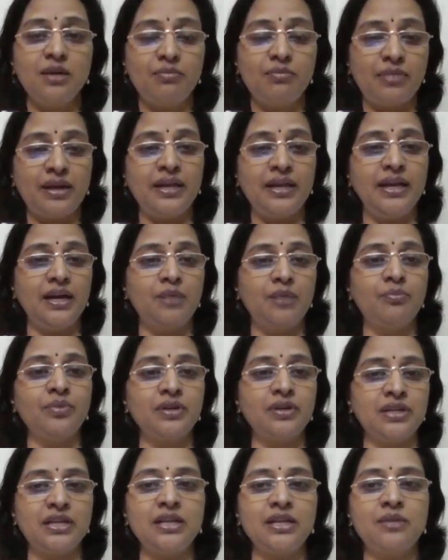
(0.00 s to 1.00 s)
by a
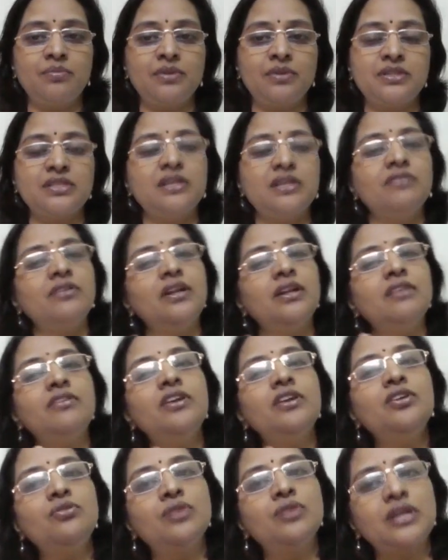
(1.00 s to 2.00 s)
particular person,
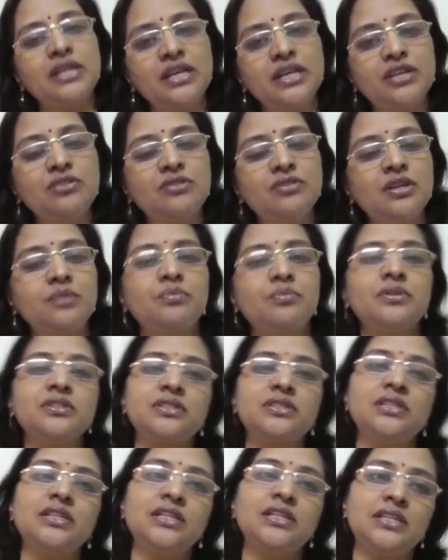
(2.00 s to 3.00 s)
whenever you connect to that
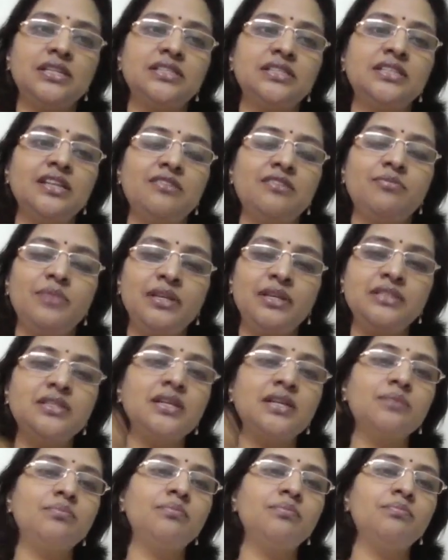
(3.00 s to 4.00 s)
person, that itself means
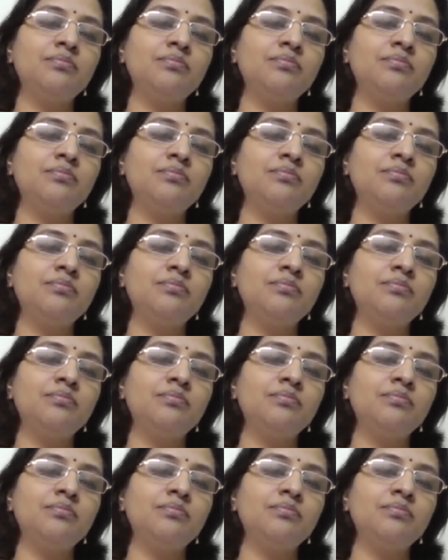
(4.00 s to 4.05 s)
that